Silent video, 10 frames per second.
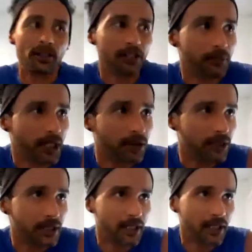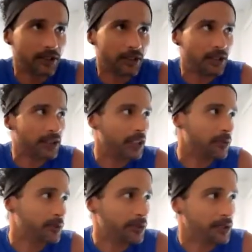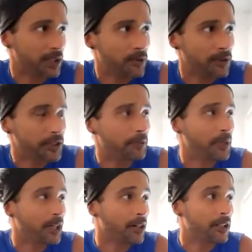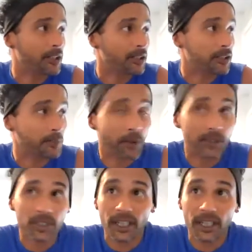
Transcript: documentary that I saw that it was comparing sports